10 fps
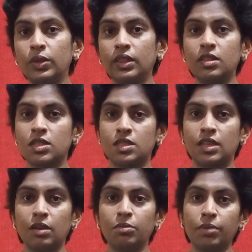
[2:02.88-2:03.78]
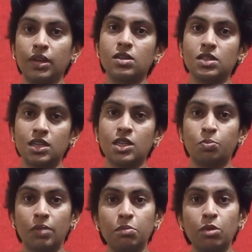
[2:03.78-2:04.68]
with this theme because it
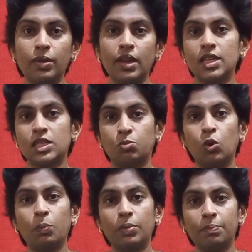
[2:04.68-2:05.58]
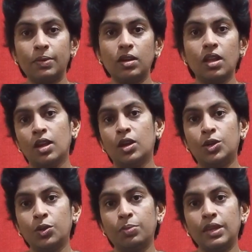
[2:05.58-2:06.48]
may mobilize more people
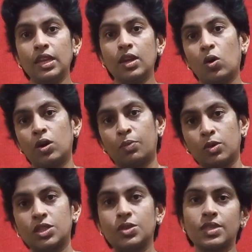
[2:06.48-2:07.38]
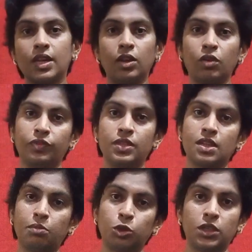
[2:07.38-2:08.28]
to be on positive side of this
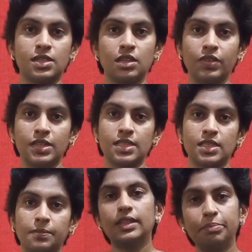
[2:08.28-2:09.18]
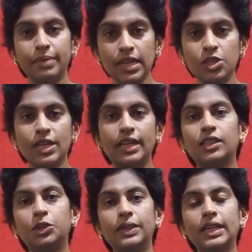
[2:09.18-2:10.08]
abortion services. The main
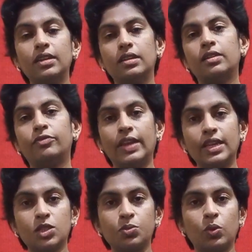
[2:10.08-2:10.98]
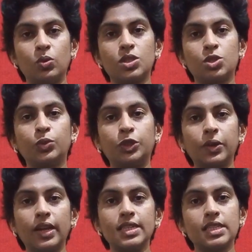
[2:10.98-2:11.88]
challenge we faced was to
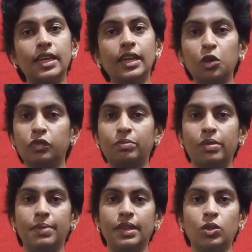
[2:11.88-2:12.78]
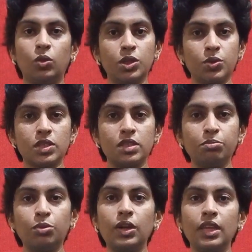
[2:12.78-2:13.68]
visualize killing of the baby. Though it was
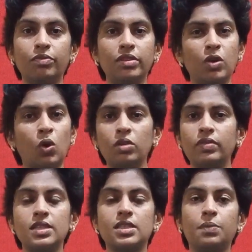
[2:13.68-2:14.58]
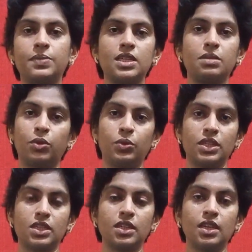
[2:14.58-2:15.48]
symbolic, we all were upset about it.